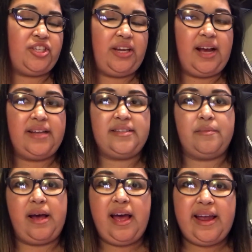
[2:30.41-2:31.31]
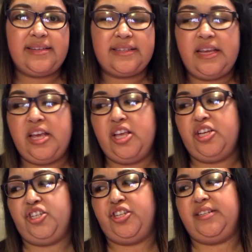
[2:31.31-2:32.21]
She got some ice,
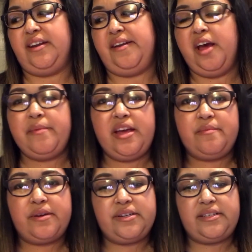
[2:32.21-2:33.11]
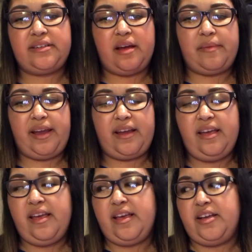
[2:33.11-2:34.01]
she's numbing up her stomach,
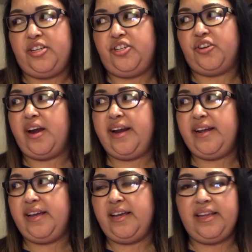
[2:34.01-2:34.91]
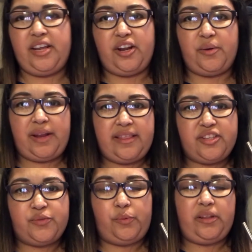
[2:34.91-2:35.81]
trying to, you know, get
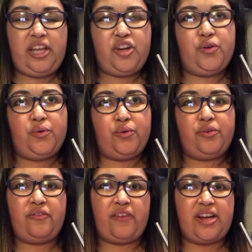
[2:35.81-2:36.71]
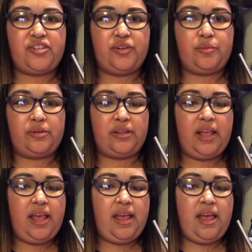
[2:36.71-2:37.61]
this really cool, fashionable
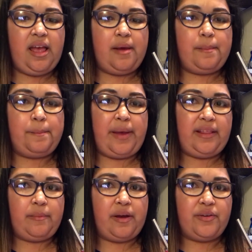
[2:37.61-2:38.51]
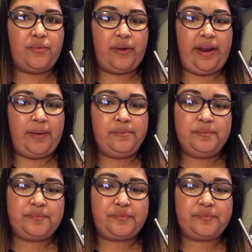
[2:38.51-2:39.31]
belly button ring.